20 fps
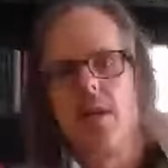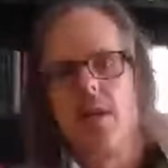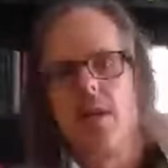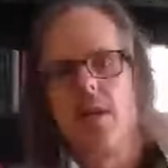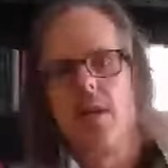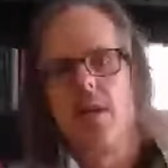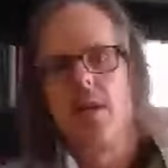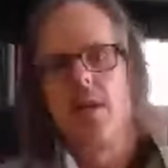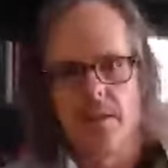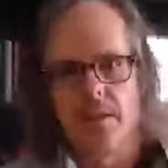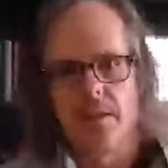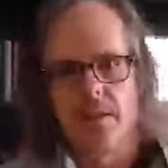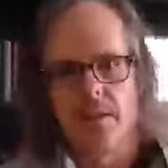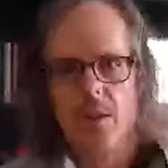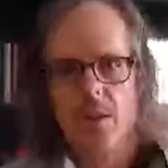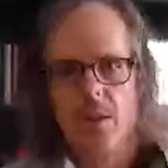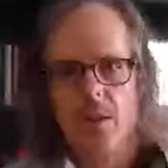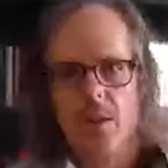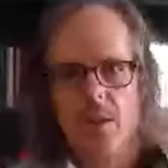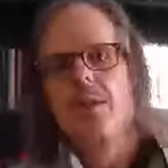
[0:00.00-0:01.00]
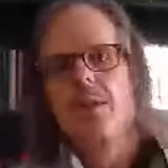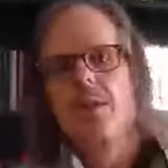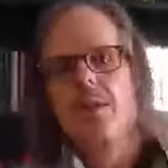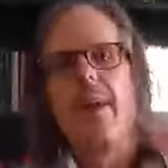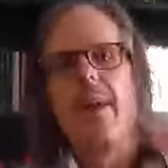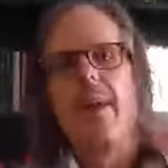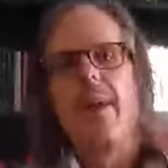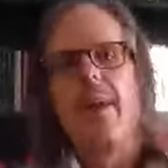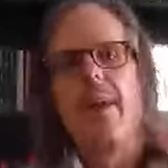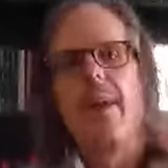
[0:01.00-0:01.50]
Classico to
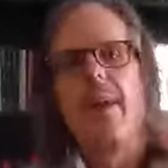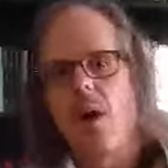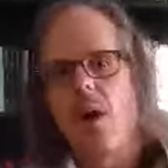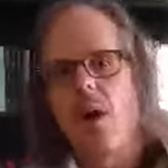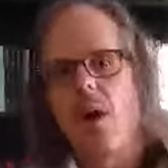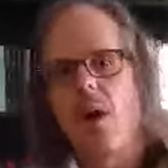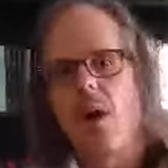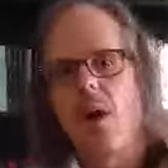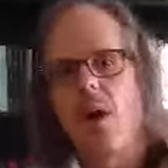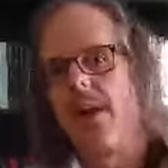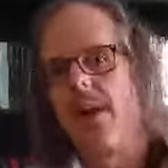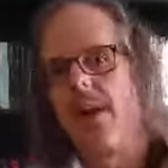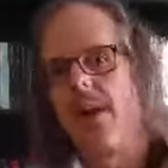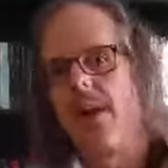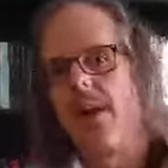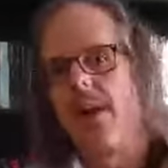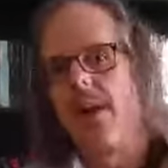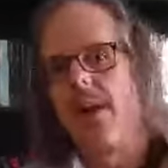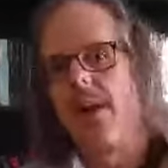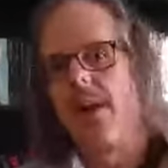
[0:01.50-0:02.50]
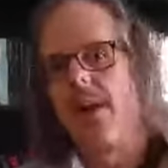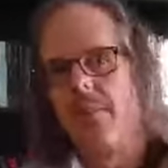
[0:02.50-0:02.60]
make a wine that um,